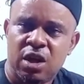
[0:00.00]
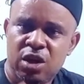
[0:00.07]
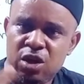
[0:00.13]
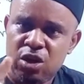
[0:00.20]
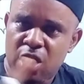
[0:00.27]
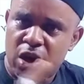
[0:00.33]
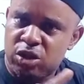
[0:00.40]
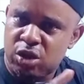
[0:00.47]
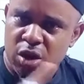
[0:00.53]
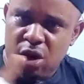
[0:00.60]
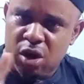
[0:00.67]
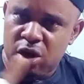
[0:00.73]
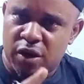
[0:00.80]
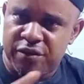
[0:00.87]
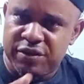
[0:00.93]
not
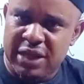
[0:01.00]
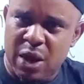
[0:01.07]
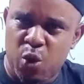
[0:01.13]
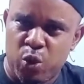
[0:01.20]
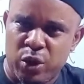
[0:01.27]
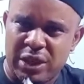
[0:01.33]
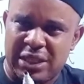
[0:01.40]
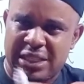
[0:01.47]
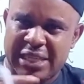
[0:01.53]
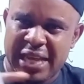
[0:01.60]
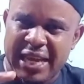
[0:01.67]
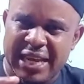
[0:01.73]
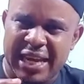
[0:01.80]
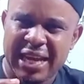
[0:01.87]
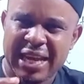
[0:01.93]
all of them will
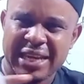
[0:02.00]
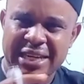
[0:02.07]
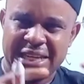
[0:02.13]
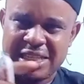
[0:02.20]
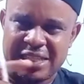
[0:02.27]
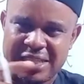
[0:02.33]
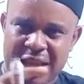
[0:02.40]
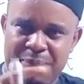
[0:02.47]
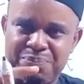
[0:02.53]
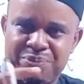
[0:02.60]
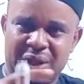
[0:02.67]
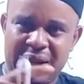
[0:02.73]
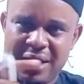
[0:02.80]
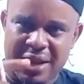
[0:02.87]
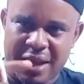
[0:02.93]
take the same
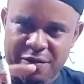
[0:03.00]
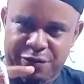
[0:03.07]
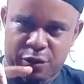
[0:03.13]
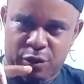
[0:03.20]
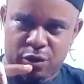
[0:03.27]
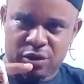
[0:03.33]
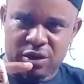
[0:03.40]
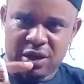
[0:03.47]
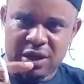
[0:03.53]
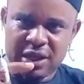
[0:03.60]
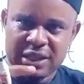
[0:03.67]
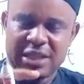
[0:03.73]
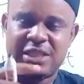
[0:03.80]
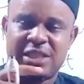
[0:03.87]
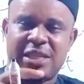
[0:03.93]
level,
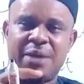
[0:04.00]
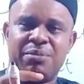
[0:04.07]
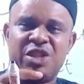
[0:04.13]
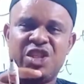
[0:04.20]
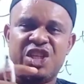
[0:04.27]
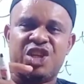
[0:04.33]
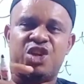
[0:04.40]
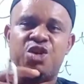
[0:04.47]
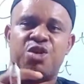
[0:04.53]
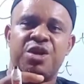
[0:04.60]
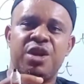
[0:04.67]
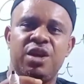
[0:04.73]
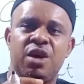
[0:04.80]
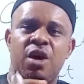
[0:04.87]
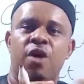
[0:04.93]
the same
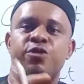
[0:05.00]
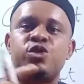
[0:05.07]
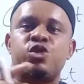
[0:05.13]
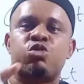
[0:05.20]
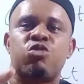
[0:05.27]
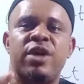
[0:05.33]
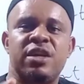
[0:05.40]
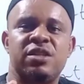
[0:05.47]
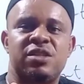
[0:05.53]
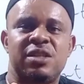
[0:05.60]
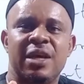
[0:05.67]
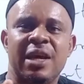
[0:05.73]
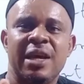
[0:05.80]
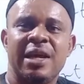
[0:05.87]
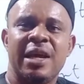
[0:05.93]
degree of stress.
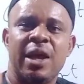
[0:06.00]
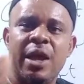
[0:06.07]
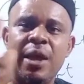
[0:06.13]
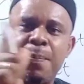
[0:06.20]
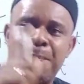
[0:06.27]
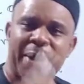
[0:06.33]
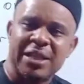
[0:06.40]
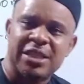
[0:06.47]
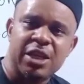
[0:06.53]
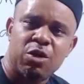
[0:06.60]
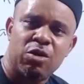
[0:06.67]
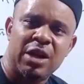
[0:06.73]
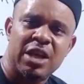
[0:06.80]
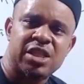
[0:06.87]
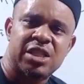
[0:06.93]
A
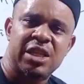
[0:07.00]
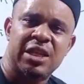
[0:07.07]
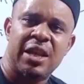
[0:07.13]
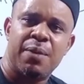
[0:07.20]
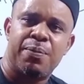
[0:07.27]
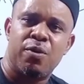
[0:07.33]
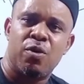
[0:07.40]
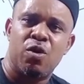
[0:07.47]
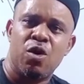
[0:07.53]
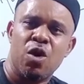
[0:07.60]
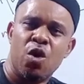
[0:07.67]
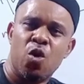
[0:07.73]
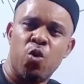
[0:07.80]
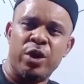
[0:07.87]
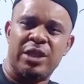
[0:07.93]
particular syllable
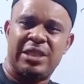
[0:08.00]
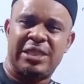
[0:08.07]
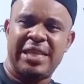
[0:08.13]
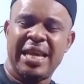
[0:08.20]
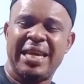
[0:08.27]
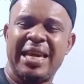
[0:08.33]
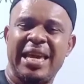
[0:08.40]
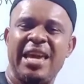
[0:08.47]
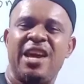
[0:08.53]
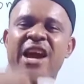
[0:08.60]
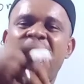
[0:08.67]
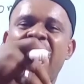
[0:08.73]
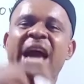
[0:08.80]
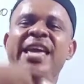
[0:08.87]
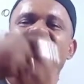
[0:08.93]
will take a
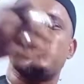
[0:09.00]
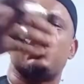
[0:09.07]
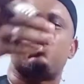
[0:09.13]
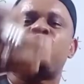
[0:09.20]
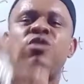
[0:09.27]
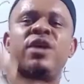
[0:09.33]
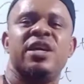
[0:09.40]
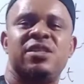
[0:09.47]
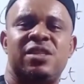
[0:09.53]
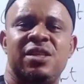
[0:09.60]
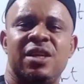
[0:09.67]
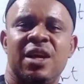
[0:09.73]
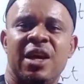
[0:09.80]
higher stress.